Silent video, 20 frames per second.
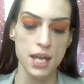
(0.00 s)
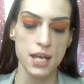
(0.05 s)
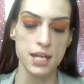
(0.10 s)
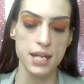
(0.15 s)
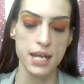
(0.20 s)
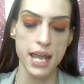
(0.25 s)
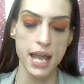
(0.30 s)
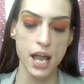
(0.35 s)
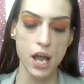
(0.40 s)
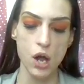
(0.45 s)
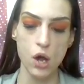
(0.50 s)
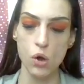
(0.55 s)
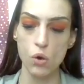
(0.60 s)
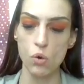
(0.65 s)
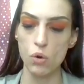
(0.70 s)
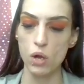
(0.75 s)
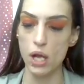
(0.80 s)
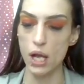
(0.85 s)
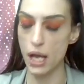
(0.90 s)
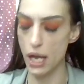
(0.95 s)

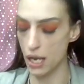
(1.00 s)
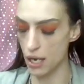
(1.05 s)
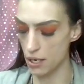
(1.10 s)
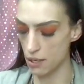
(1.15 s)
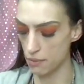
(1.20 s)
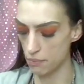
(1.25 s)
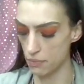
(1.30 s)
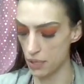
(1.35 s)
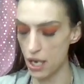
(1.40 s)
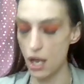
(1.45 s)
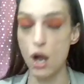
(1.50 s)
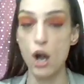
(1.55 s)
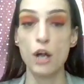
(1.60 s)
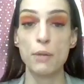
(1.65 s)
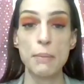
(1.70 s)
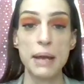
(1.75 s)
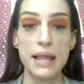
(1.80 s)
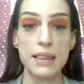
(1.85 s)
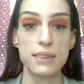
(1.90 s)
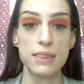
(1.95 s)
Now,
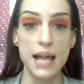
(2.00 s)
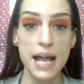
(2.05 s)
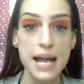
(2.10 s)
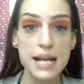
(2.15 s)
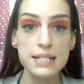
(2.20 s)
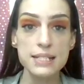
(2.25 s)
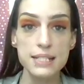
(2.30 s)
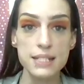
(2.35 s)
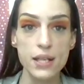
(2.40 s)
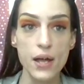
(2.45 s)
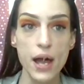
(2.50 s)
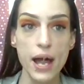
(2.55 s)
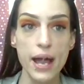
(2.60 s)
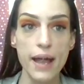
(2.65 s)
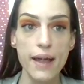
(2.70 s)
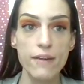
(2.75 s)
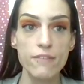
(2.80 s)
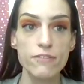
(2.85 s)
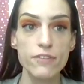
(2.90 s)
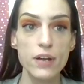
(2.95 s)
on my last
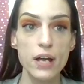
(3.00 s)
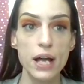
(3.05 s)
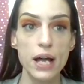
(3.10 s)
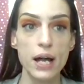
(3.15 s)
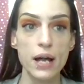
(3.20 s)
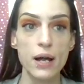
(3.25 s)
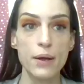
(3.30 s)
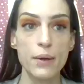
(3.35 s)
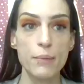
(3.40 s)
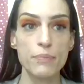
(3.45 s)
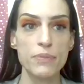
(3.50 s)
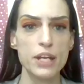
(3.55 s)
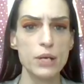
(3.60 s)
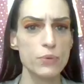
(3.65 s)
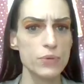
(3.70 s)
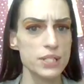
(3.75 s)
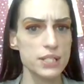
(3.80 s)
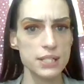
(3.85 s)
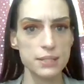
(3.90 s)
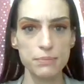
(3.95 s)
live, there
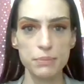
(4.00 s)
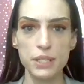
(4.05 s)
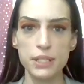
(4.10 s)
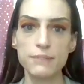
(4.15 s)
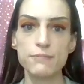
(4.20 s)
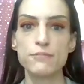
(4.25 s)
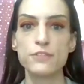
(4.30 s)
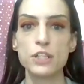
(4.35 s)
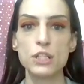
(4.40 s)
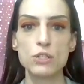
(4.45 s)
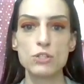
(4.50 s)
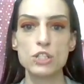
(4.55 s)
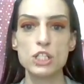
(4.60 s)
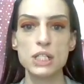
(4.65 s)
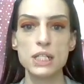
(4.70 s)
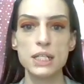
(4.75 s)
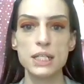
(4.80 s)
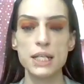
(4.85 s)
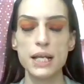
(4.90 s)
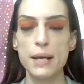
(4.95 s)
was some
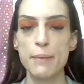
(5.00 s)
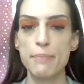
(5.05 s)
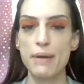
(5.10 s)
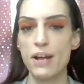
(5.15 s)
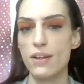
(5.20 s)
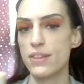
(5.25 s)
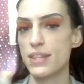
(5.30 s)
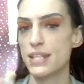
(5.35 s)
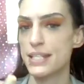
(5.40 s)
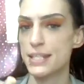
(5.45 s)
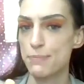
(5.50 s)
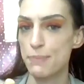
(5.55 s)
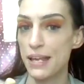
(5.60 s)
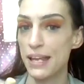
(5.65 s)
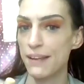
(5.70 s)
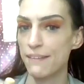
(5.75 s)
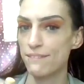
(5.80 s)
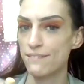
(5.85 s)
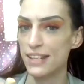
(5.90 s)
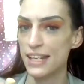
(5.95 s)
confusion about this
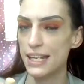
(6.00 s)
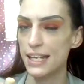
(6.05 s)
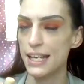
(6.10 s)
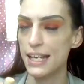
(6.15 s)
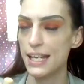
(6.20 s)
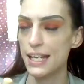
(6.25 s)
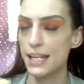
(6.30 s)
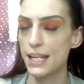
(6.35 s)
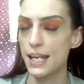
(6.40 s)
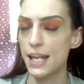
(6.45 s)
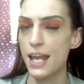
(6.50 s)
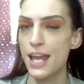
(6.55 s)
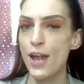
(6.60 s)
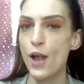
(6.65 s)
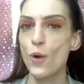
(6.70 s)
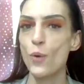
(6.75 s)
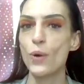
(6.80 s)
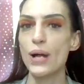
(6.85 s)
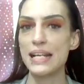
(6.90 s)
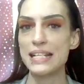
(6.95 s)
being vegan.
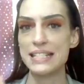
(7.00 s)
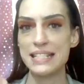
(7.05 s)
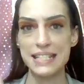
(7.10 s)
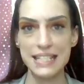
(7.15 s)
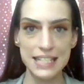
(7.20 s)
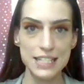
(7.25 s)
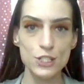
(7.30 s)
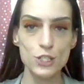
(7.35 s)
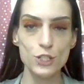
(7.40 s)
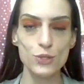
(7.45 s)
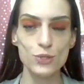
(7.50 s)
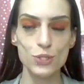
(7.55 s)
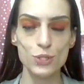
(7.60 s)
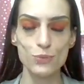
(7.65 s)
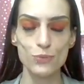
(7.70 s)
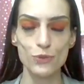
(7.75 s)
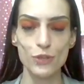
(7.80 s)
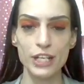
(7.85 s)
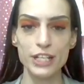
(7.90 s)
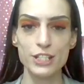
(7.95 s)
Well, I did do
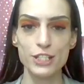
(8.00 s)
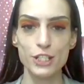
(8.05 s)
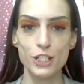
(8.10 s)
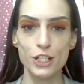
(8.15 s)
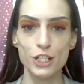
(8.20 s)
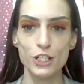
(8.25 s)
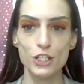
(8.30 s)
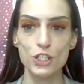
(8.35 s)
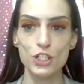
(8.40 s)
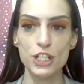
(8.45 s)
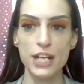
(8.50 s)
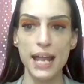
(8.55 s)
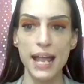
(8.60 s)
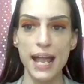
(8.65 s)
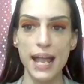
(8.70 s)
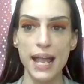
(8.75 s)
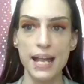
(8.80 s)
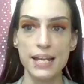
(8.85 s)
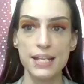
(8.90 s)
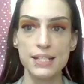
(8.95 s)
some research,
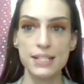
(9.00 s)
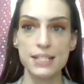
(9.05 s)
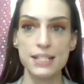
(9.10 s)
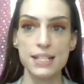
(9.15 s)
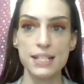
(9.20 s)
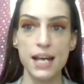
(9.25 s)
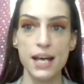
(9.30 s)
and